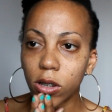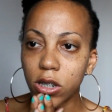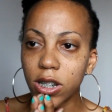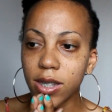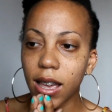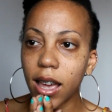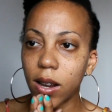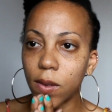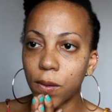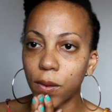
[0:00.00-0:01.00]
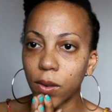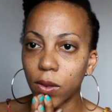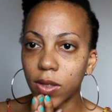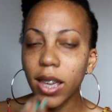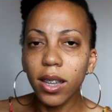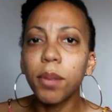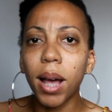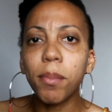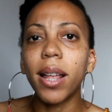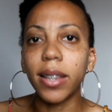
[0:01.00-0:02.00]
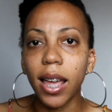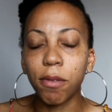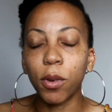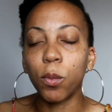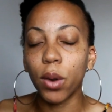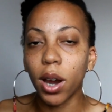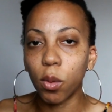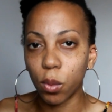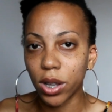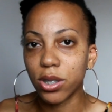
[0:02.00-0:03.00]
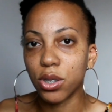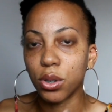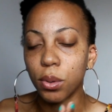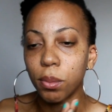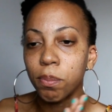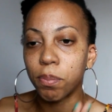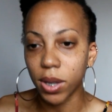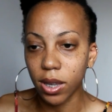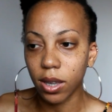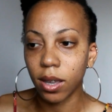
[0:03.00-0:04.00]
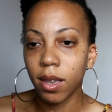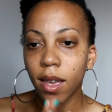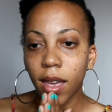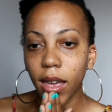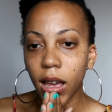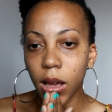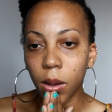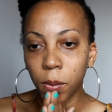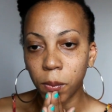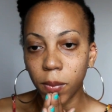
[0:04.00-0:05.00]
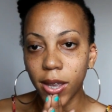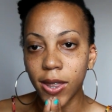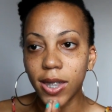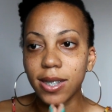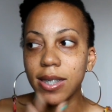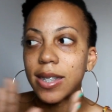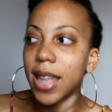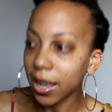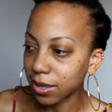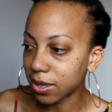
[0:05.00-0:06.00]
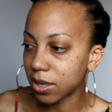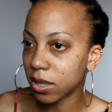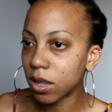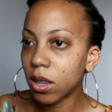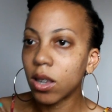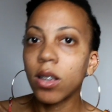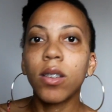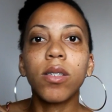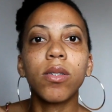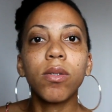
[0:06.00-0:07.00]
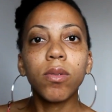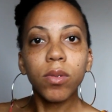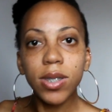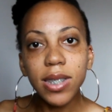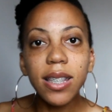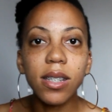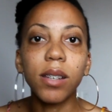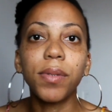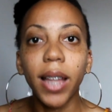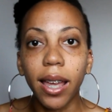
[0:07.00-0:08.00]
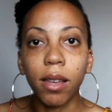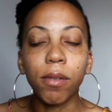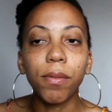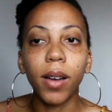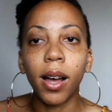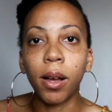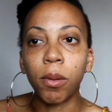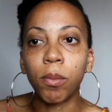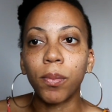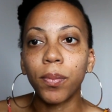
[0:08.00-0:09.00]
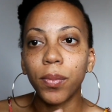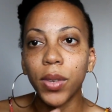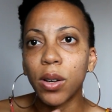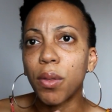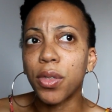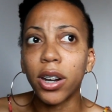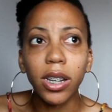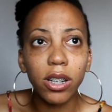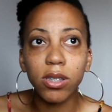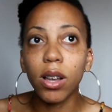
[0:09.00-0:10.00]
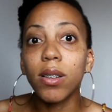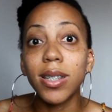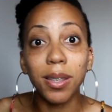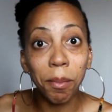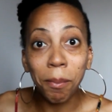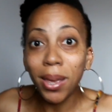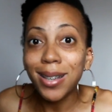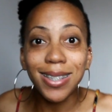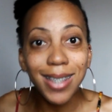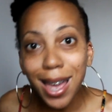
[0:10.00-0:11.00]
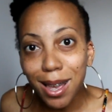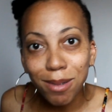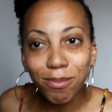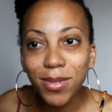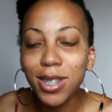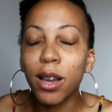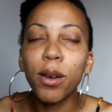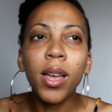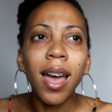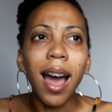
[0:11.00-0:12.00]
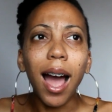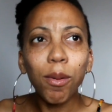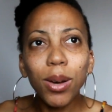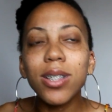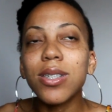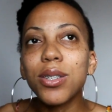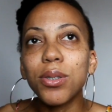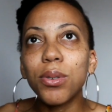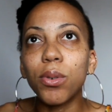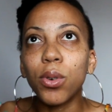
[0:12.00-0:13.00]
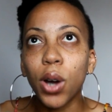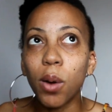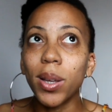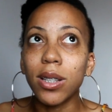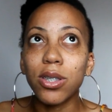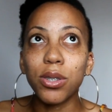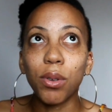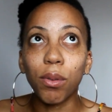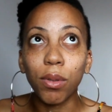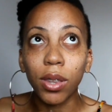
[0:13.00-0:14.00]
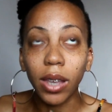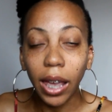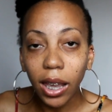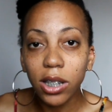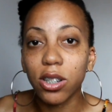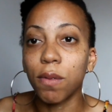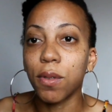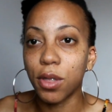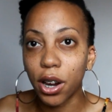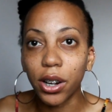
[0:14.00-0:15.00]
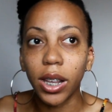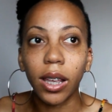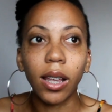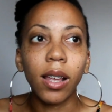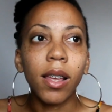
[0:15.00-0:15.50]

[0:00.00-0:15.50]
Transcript: just kind of thinking about my life and where I want to be um, in this next season of life. Um, you know, 30 years old is a big step. So I want to go into the age of 30